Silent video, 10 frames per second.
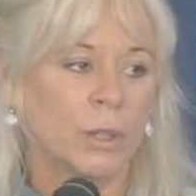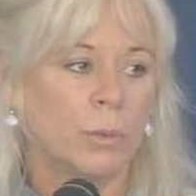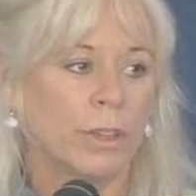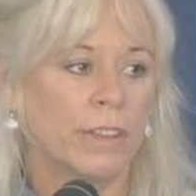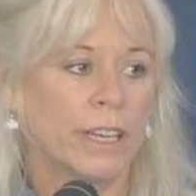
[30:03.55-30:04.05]

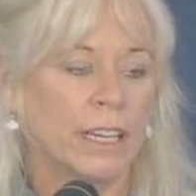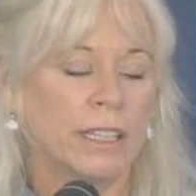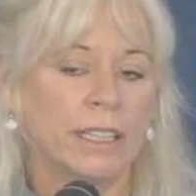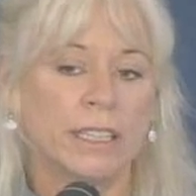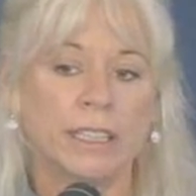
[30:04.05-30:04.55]

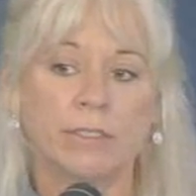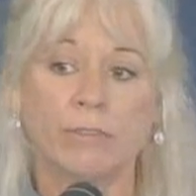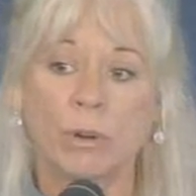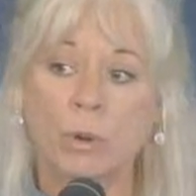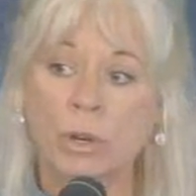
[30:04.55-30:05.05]
without any
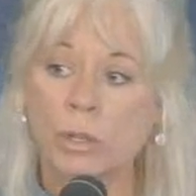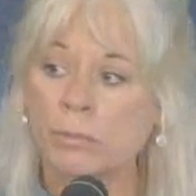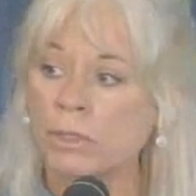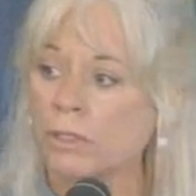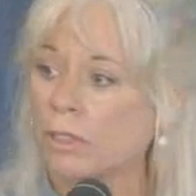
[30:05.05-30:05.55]

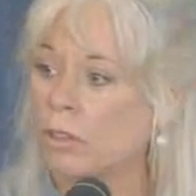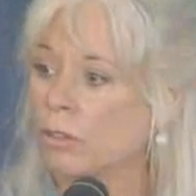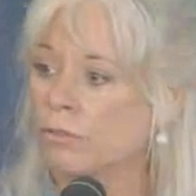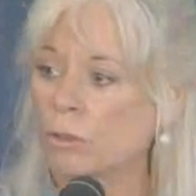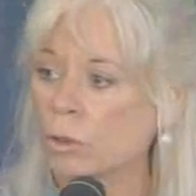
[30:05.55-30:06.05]
form
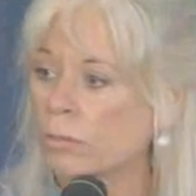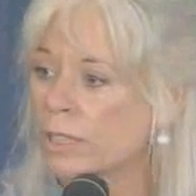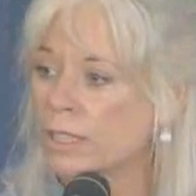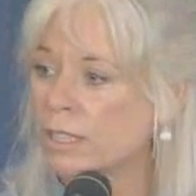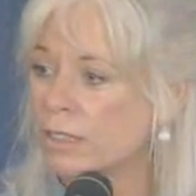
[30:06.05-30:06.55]
or
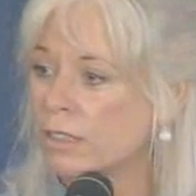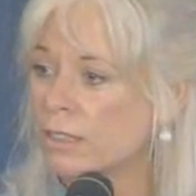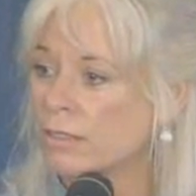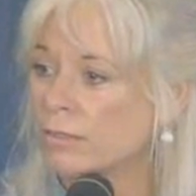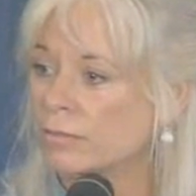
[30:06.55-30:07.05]

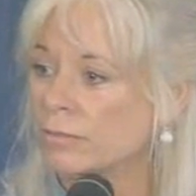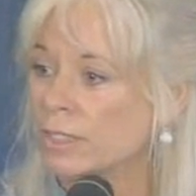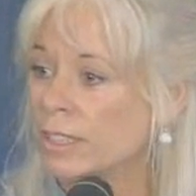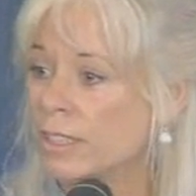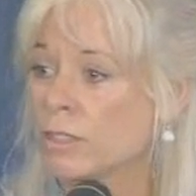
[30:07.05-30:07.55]
formlessness,
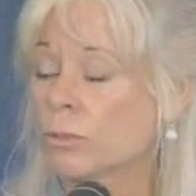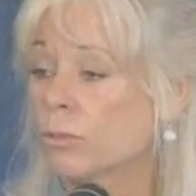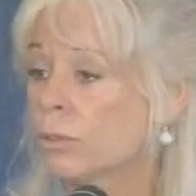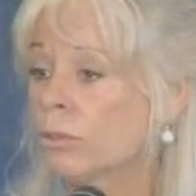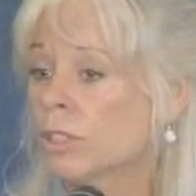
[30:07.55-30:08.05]
is
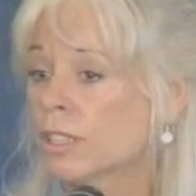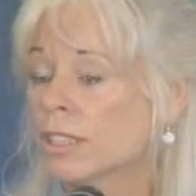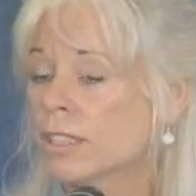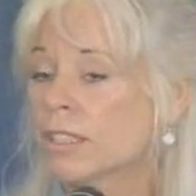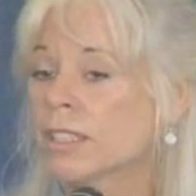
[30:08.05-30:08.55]
truly
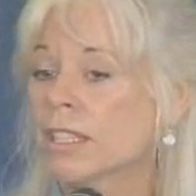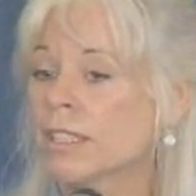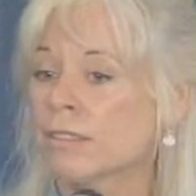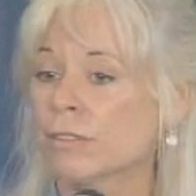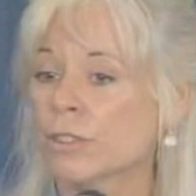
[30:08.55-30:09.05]
the
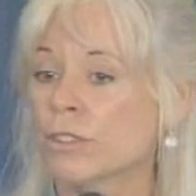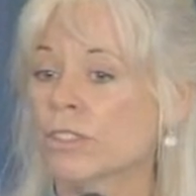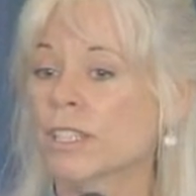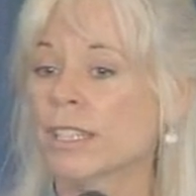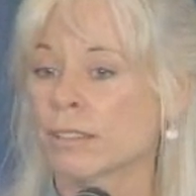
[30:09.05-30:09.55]
desire for
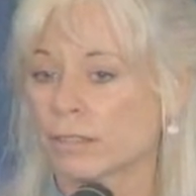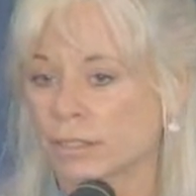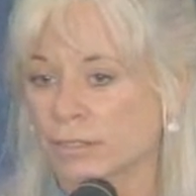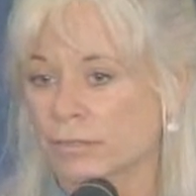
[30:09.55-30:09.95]
yourself.